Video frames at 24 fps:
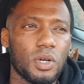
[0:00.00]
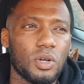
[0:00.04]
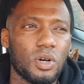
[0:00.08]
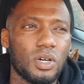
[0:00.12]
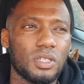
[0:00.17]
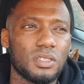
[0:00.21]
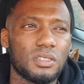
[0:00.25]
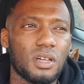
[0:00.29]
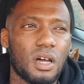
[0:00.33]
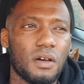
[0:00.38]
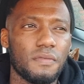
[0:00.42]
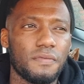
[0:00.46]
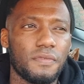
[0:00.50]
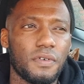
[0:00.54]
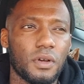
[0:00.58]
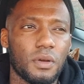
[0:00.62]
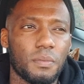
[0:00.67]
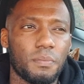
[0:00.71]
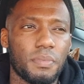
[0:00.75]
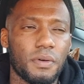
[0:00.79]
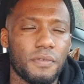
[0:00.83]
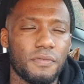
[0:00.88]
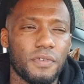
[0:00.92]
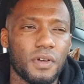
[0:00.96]
got done for
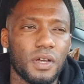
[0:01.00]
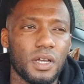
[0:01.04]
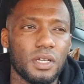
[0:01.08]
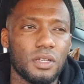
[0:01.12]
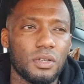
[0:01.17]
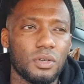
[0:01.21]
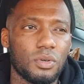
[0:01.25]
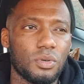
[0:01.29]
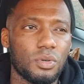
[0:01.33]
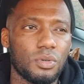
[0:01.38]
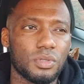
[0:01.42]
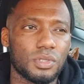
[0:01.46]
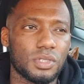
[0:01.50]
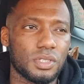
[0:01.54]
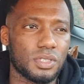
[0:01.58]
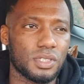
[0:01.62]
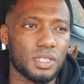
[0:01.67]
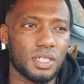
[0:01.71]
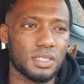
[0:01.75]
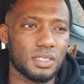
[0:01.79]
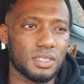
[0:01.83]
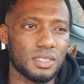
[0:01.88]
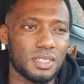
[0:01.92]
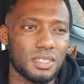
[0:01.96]
perverting the course of
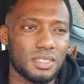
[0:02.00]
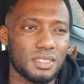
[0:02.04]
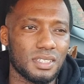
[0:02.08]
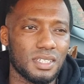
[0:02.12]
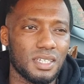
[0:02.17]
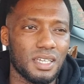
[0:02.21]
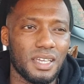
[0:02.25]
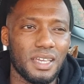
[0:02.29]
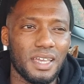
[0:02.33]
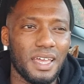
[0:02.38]
justice